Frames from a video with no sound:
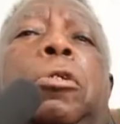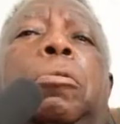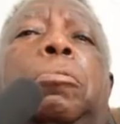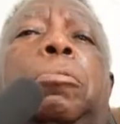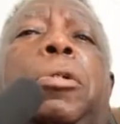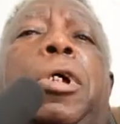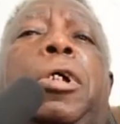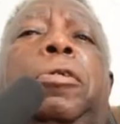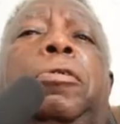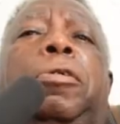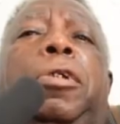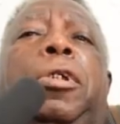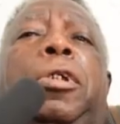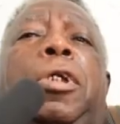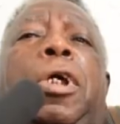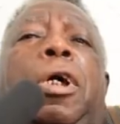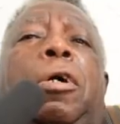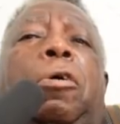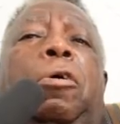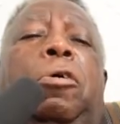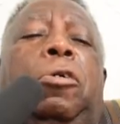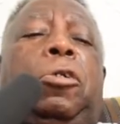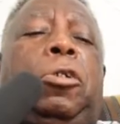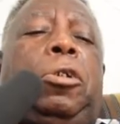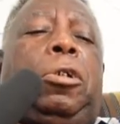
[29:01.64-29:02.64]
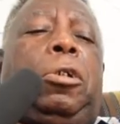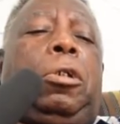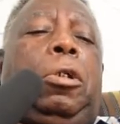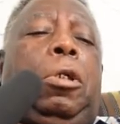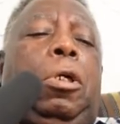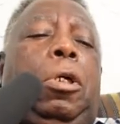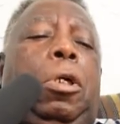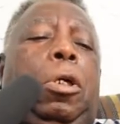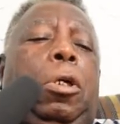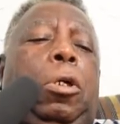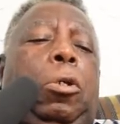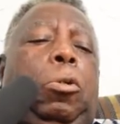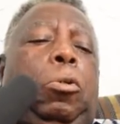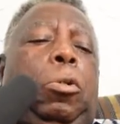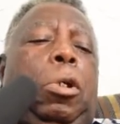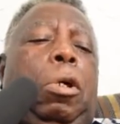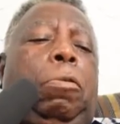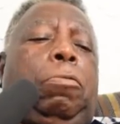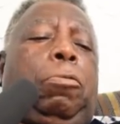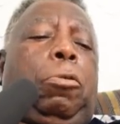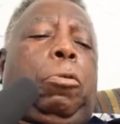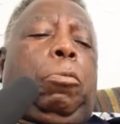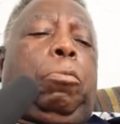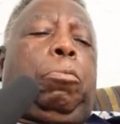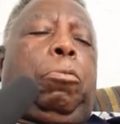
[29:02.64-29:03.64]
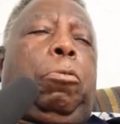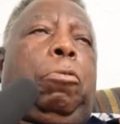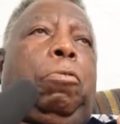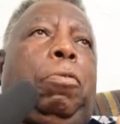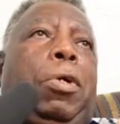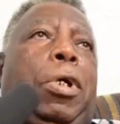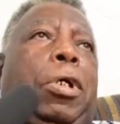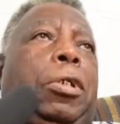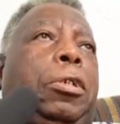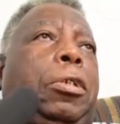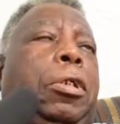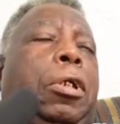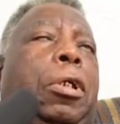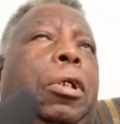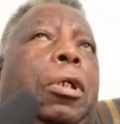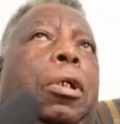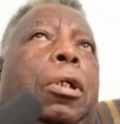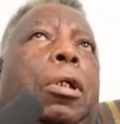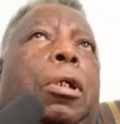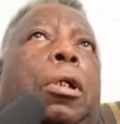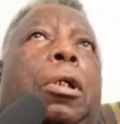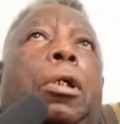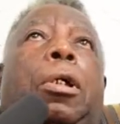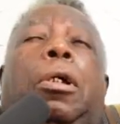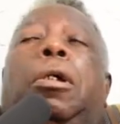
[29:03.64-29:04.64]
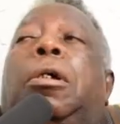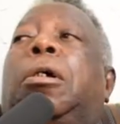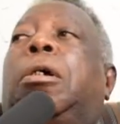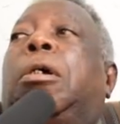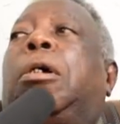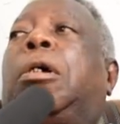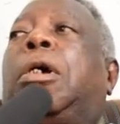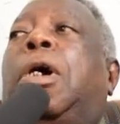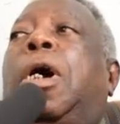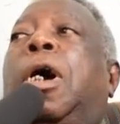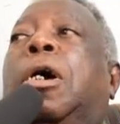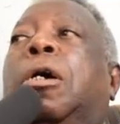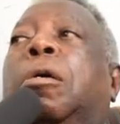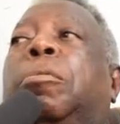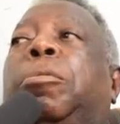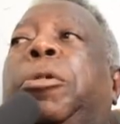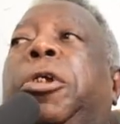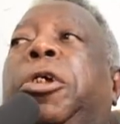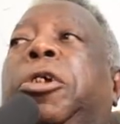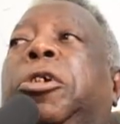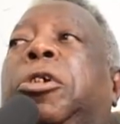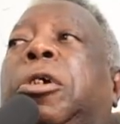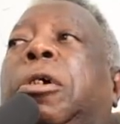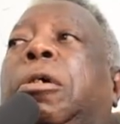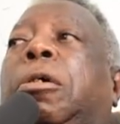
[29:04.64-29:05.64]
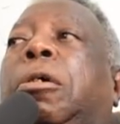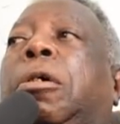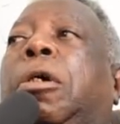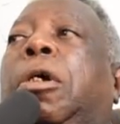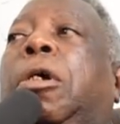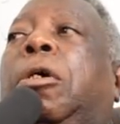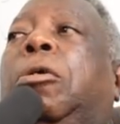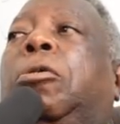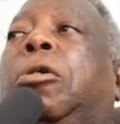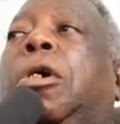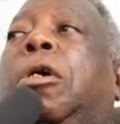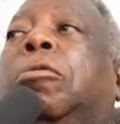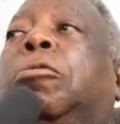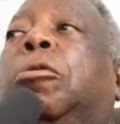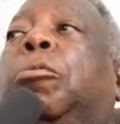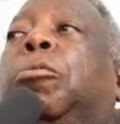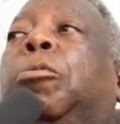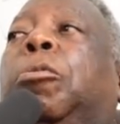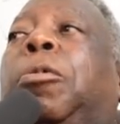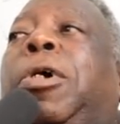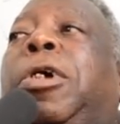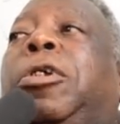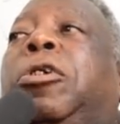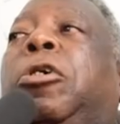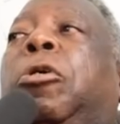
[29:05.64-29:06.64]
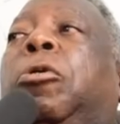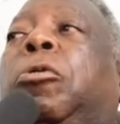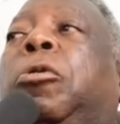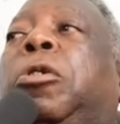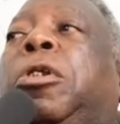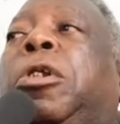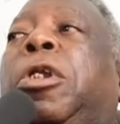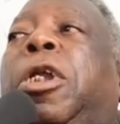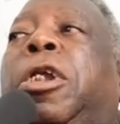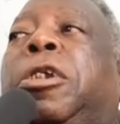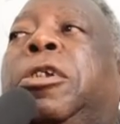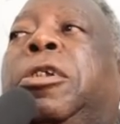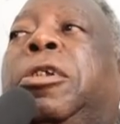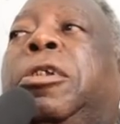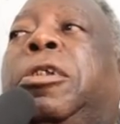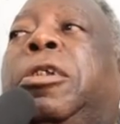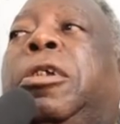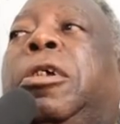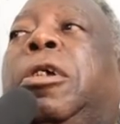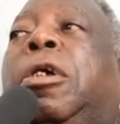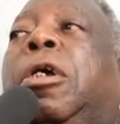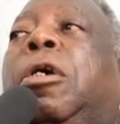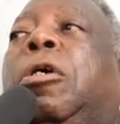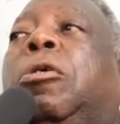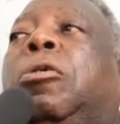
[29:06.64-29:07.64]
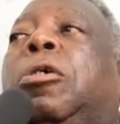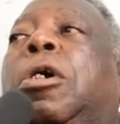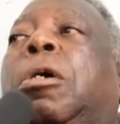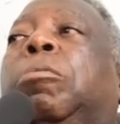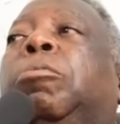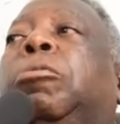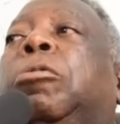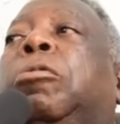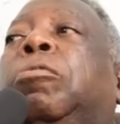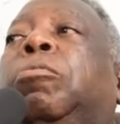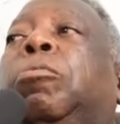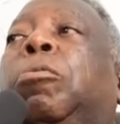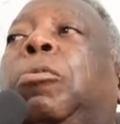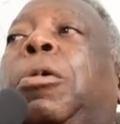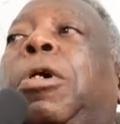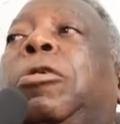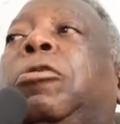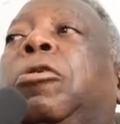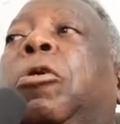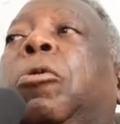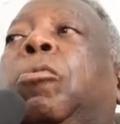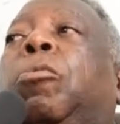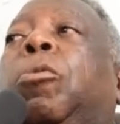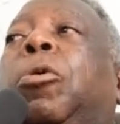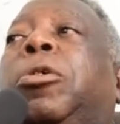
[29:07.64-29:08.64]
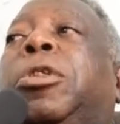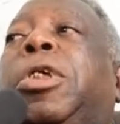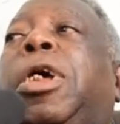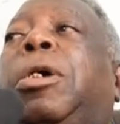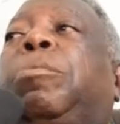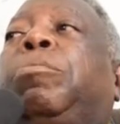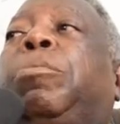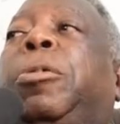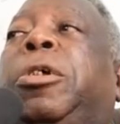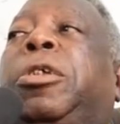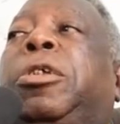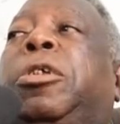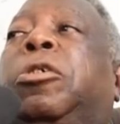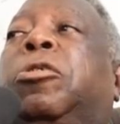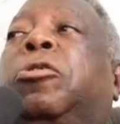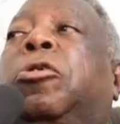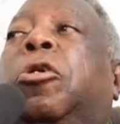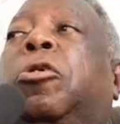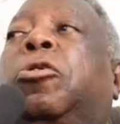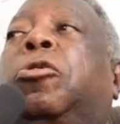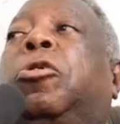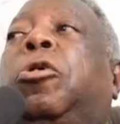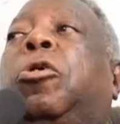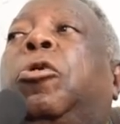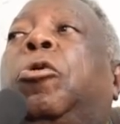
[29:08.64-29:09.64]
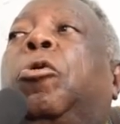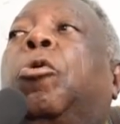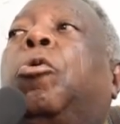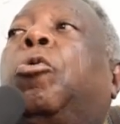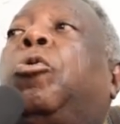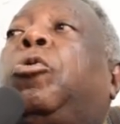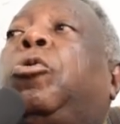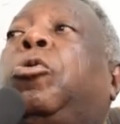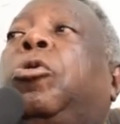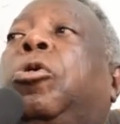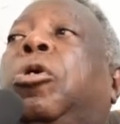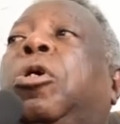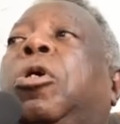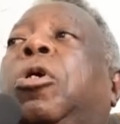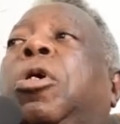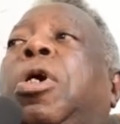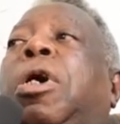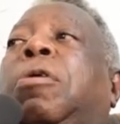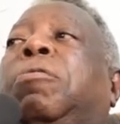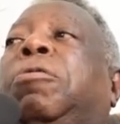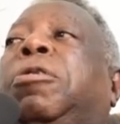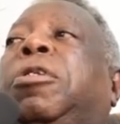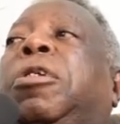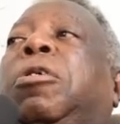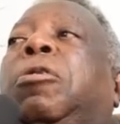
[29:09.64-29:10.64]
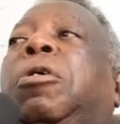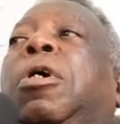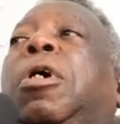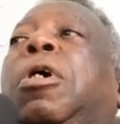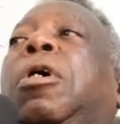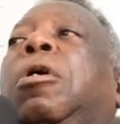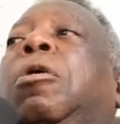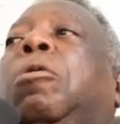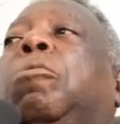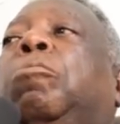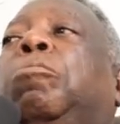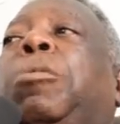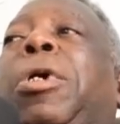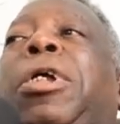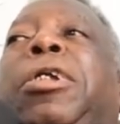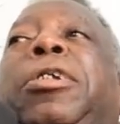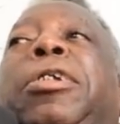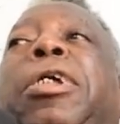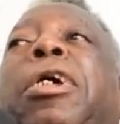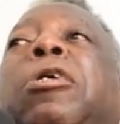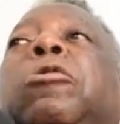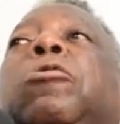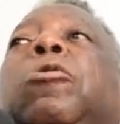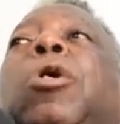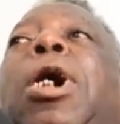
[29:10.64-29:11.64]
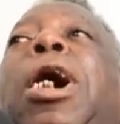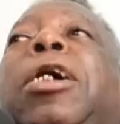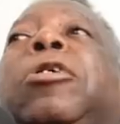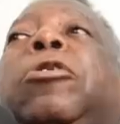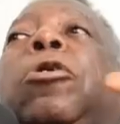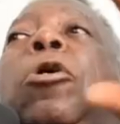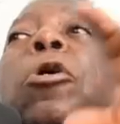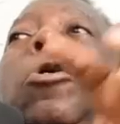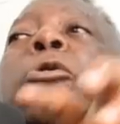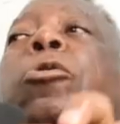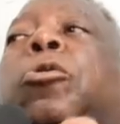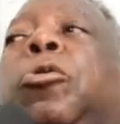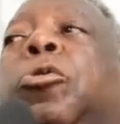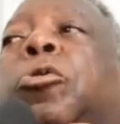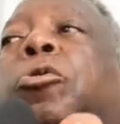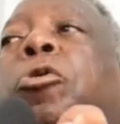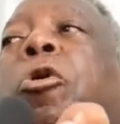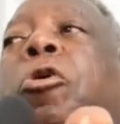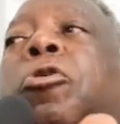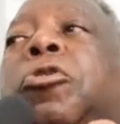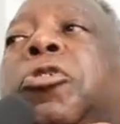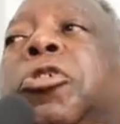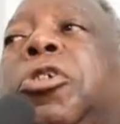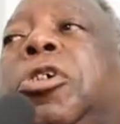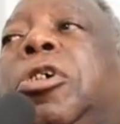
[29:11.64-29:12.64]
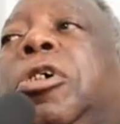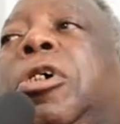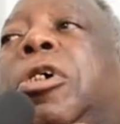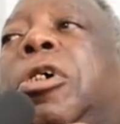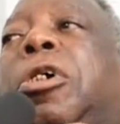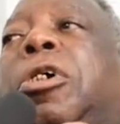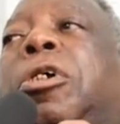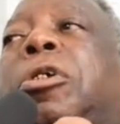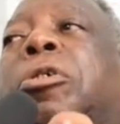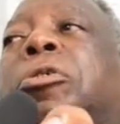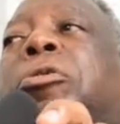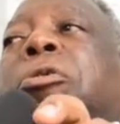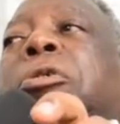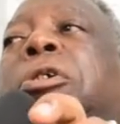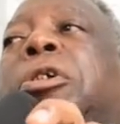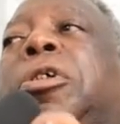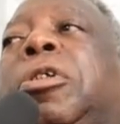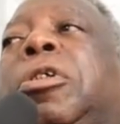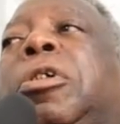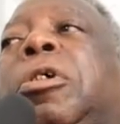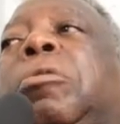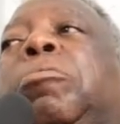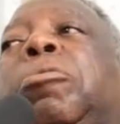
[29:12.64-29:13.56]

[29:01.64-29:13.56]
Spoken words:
up factory in our country, you have to provide accommodation, you have to provide your own electricity, you have to provide your own water, basic structure, road, everything. By the time you add all those costs into this, it